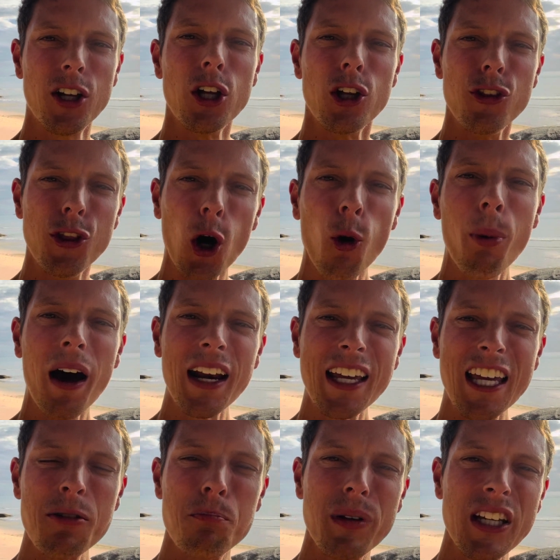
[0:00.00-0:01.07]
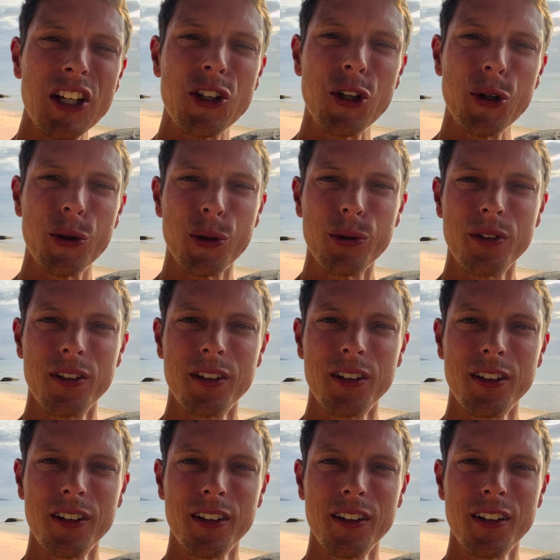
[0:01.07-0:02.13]
Nobody can be you.
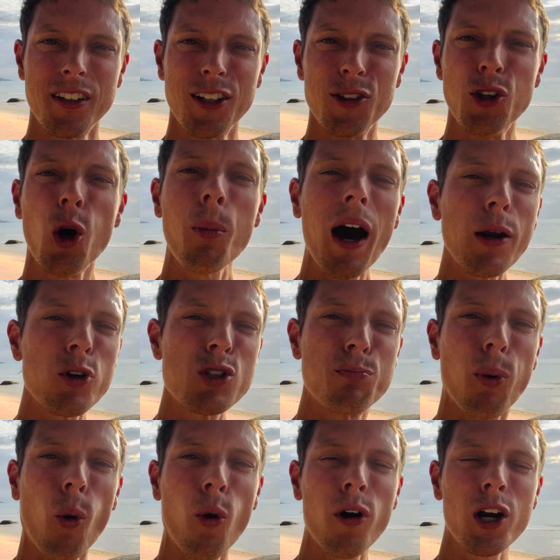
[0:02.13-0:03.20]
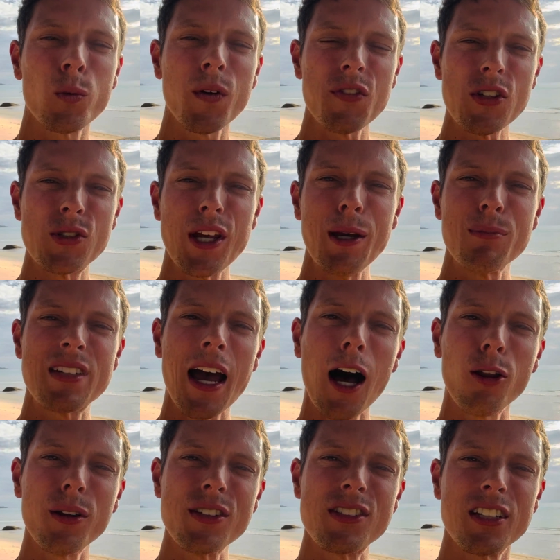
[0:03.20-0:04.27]
Nobody was born with the same
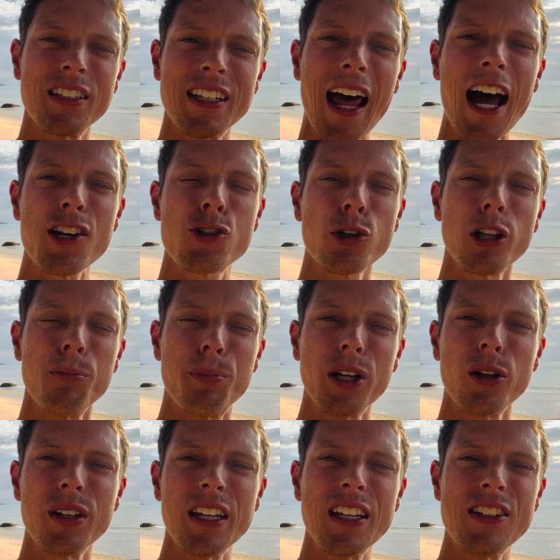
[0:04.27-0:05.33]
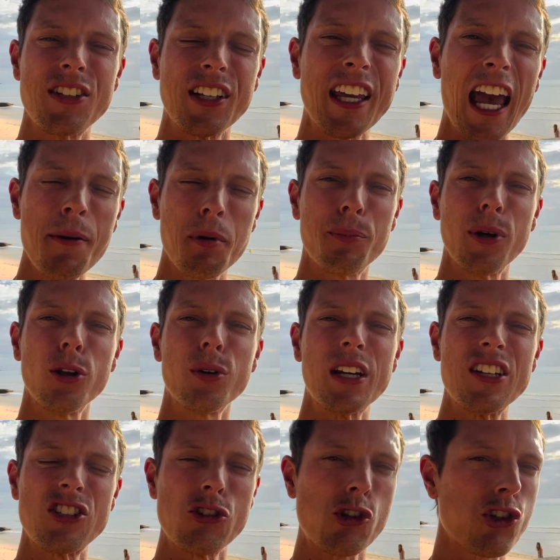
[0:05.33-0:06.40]
talents and natural abilities and
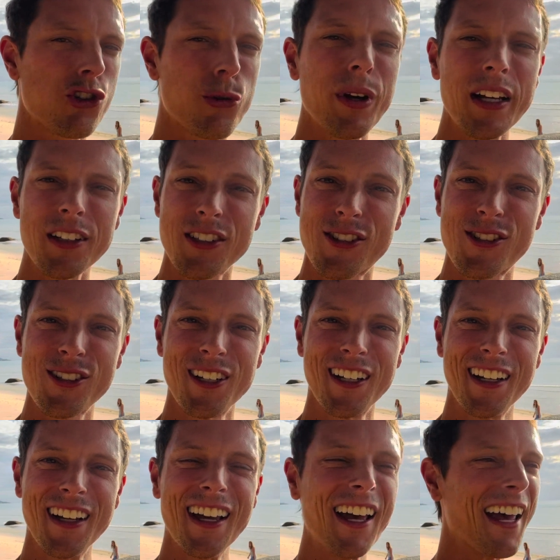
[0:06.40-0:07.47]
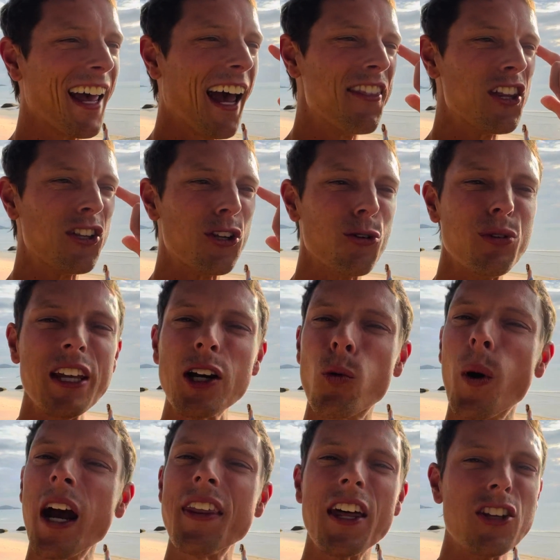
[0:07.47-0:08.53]
capabilities and strengths and the unique
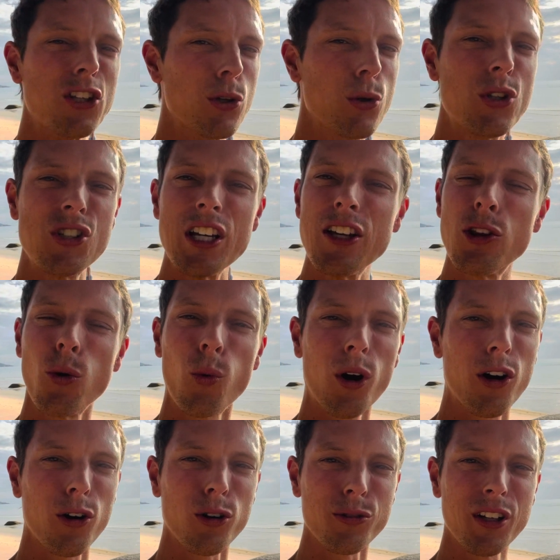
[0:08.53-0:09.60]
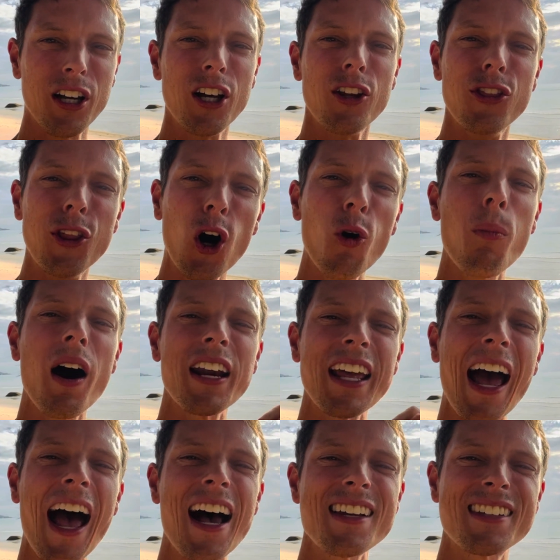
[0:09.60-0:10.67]
way that you see the world. Nobody
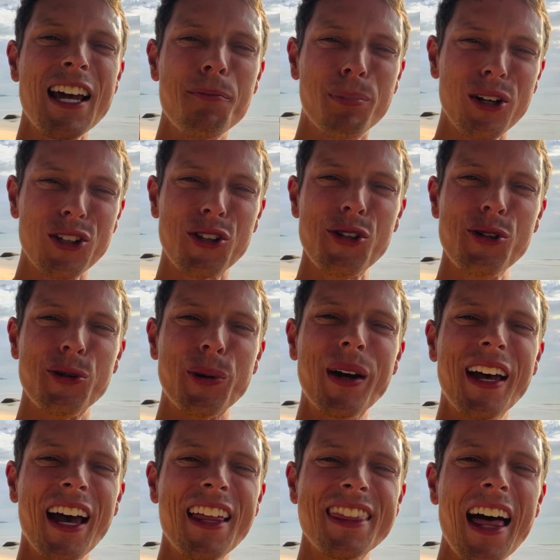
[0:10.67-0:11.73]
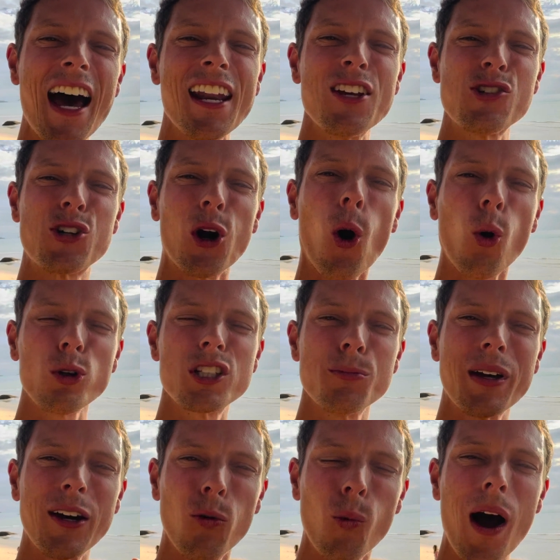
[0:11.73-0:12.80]
has that but you, and that is your
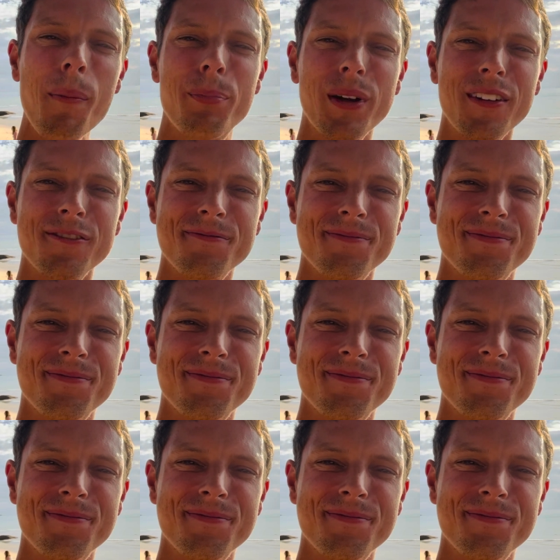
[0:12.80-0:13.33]
ultimate weapon.